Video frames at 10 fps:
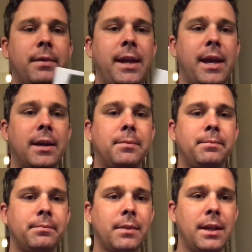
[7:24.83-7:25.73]
yeah,
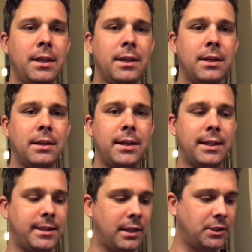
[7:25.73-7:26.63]

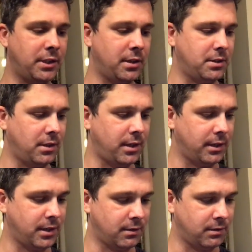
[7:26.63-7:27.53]
that tells you there's a lot
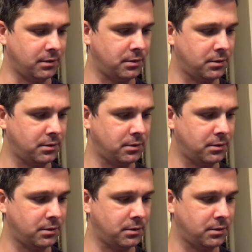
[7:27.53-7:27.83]
of covers.